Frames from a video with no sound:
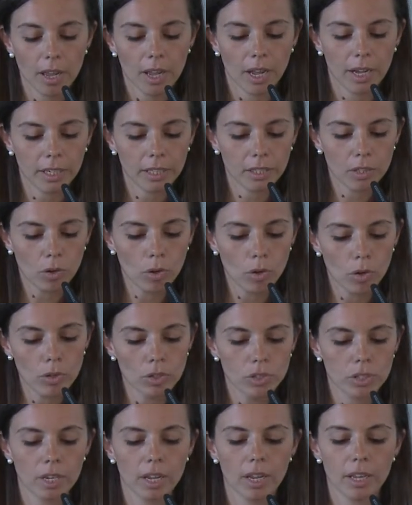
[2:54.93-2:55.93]
and it
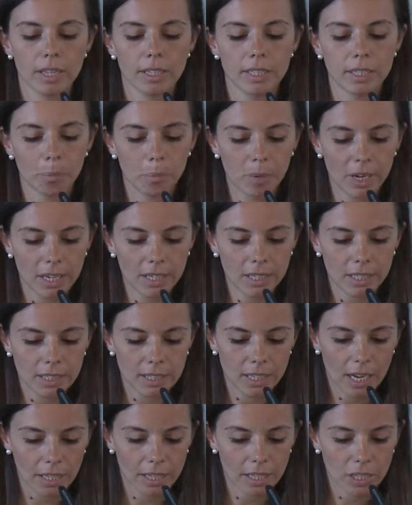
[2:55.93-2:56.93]
causes the
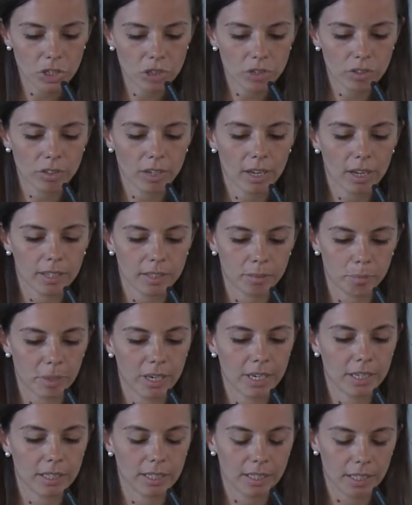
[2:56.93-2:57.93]
platelet adhesion and the
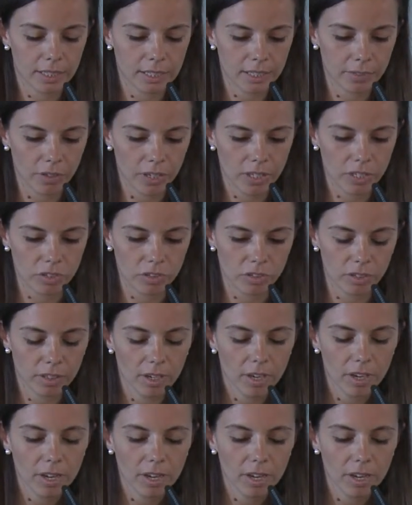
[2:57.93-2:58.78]
platelet activation.